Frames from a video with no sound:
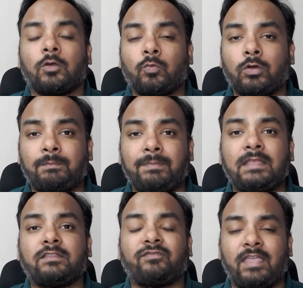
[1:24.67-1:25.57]
would be
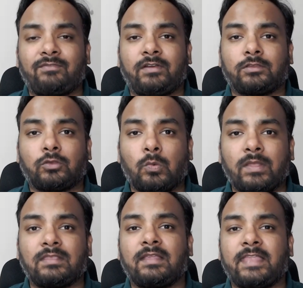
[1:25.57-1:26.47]
the favorite to
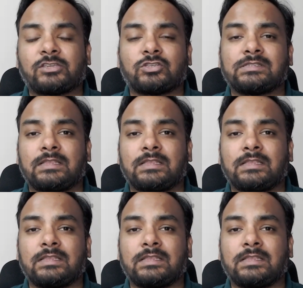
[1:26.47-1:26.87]
win the elections